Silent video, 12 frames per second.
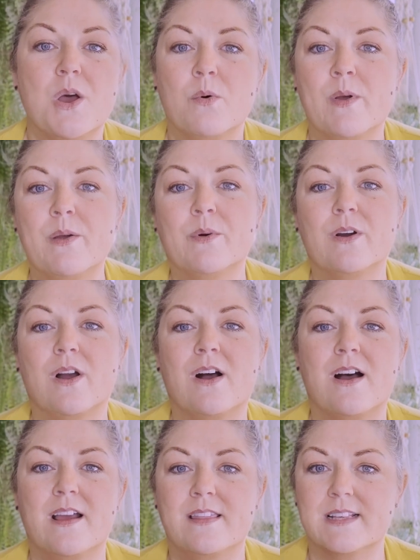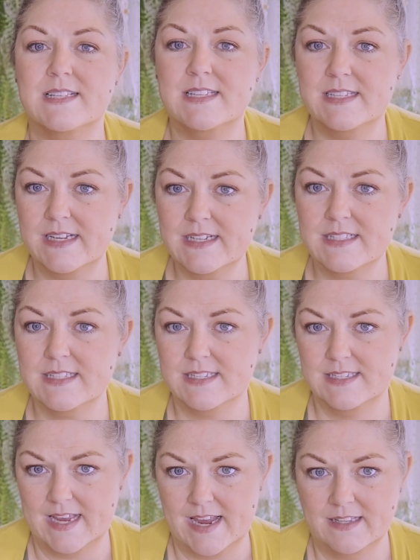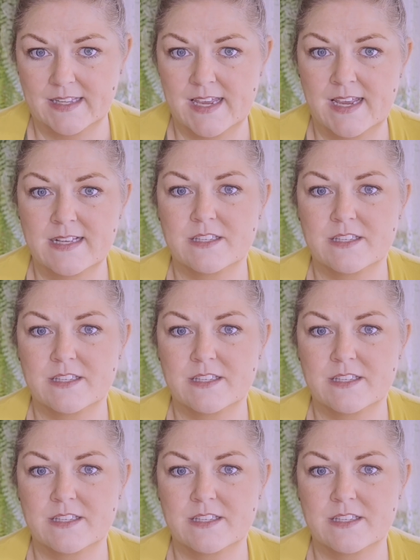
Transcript: We were on the 6th sailing,